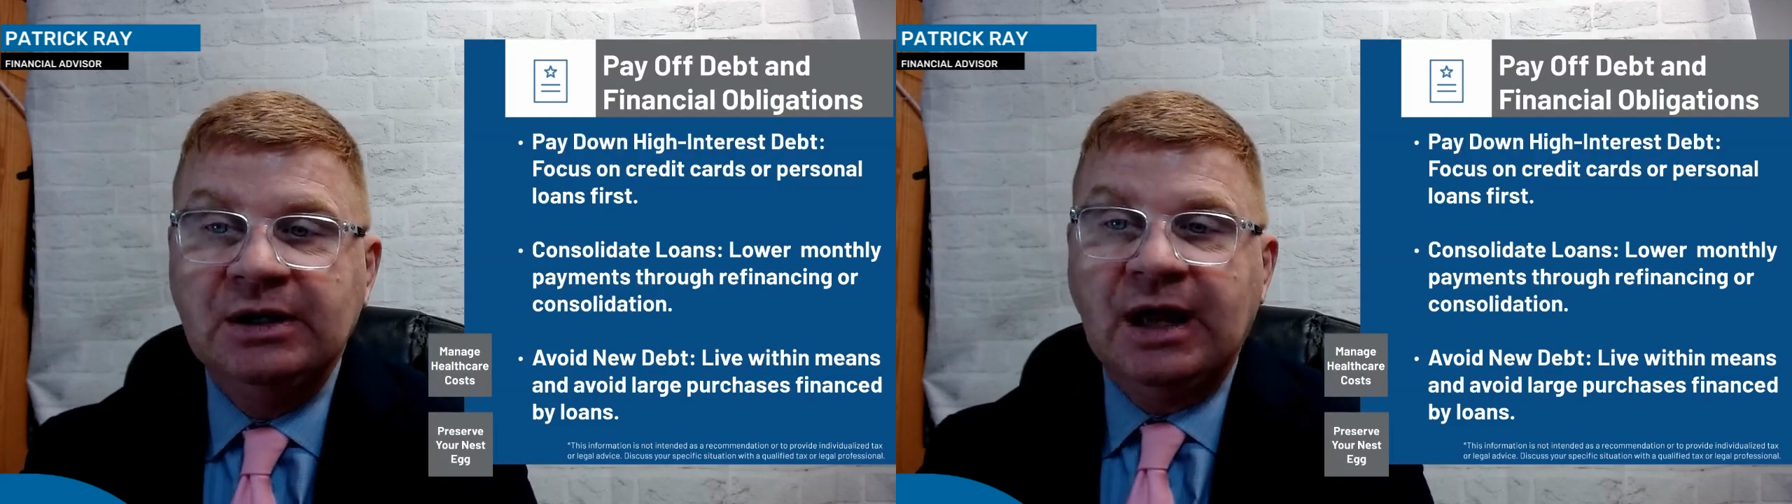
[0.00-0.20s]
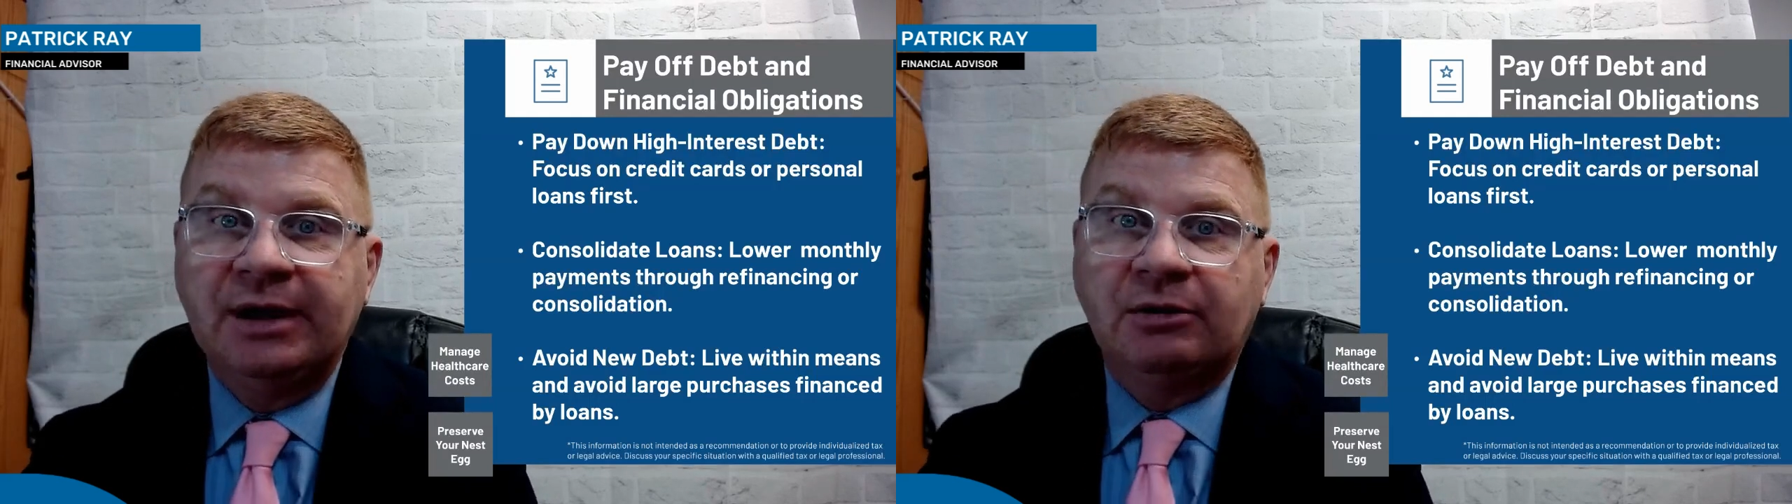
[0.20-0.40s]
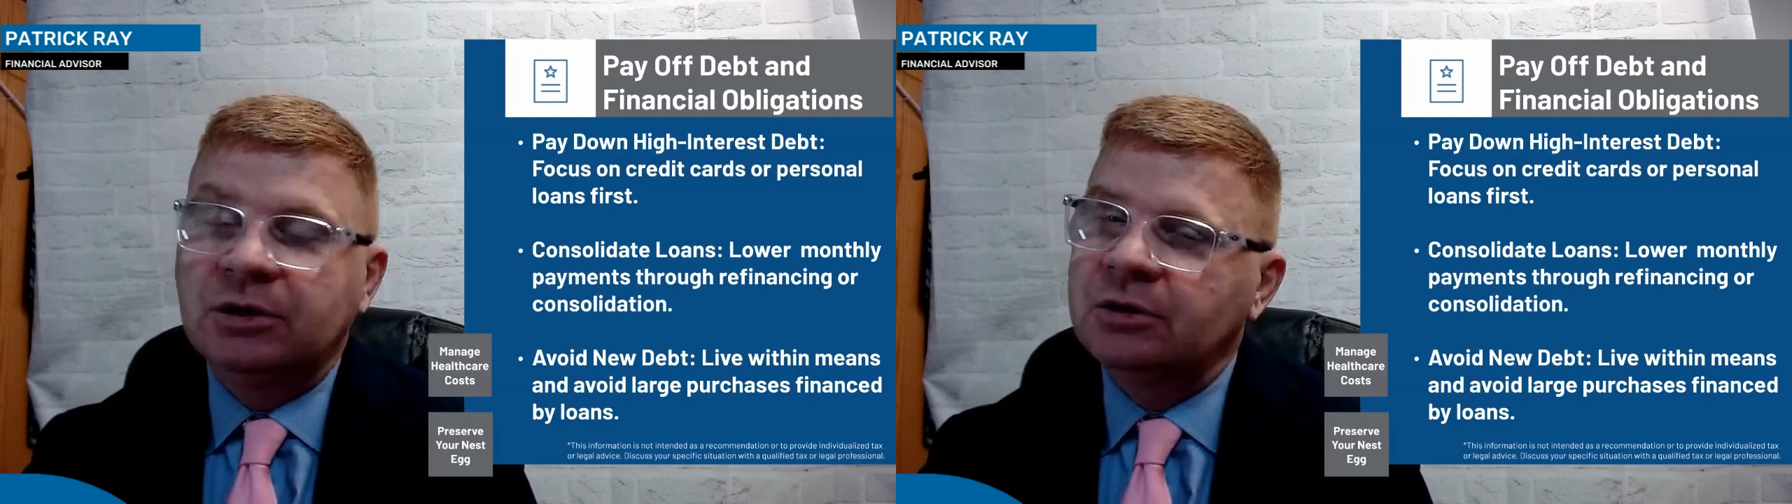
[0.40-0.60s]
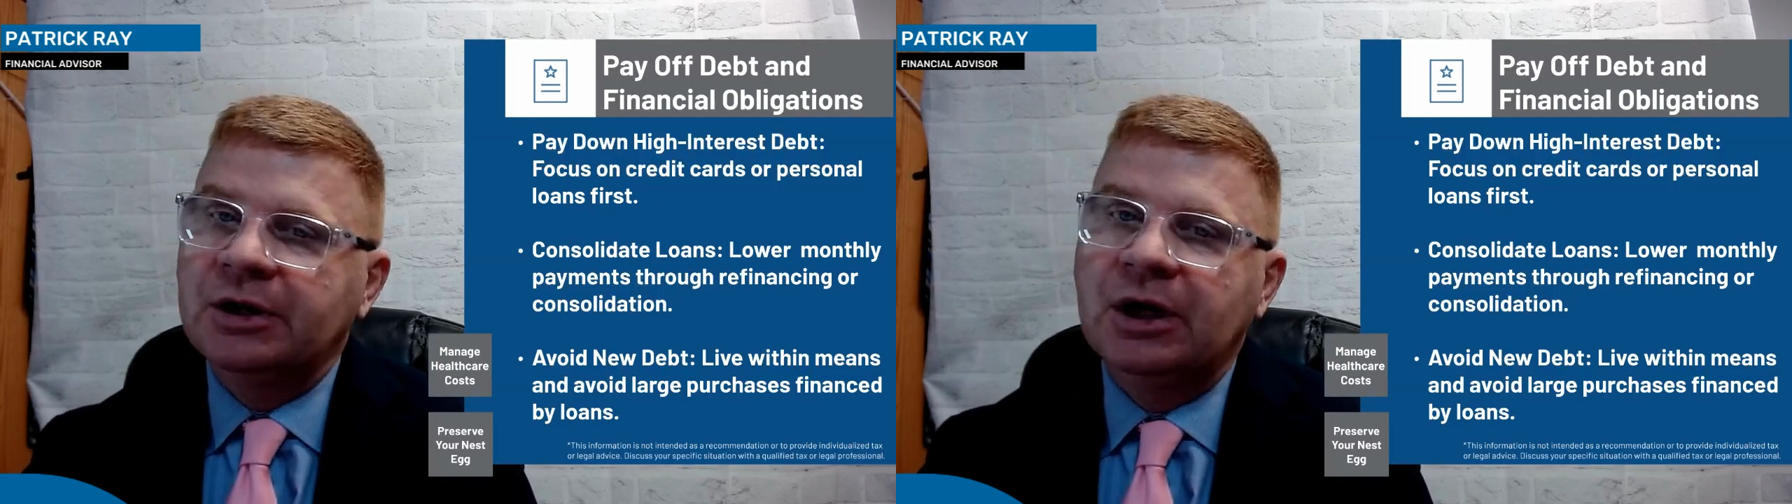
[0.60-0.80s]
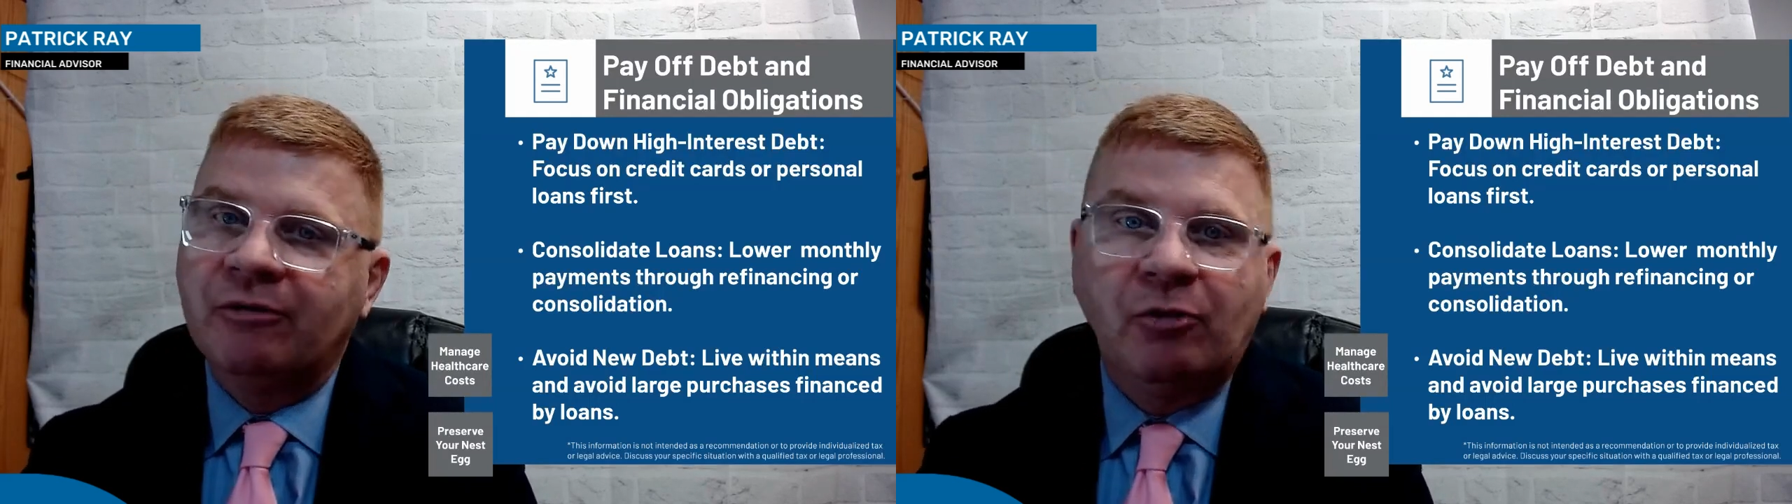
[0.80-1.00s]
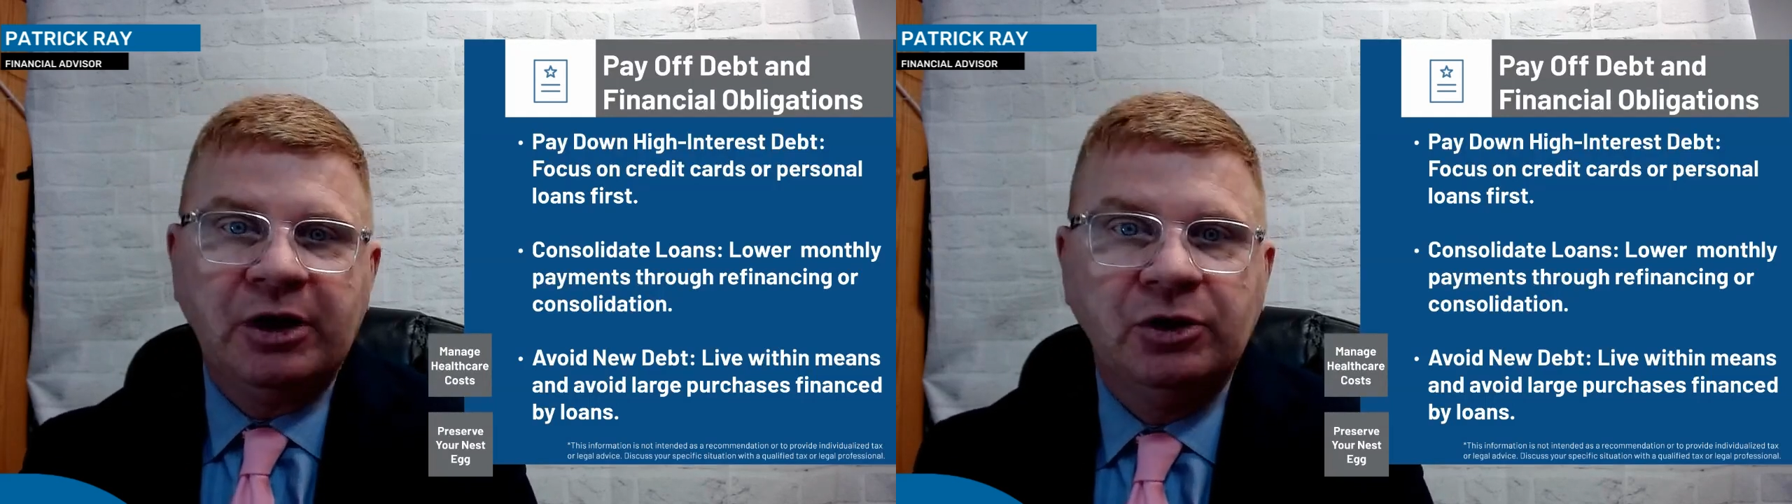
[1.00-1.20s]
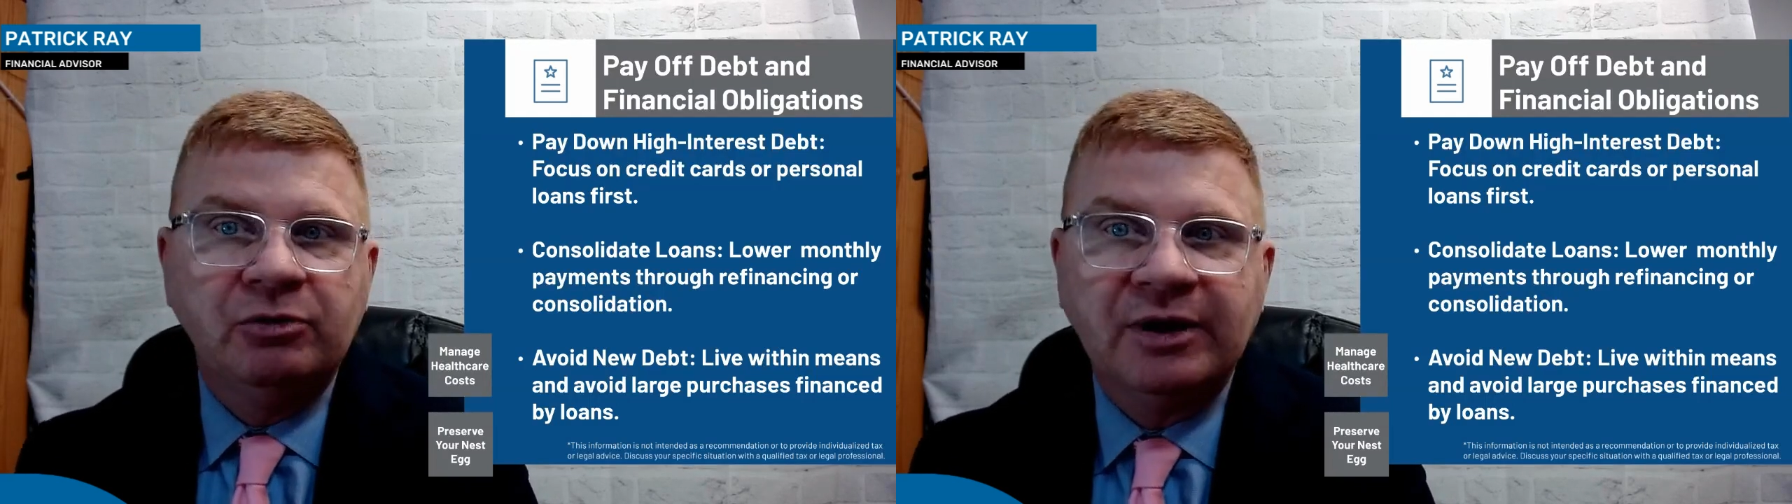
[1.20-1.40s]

And clearly avoiding new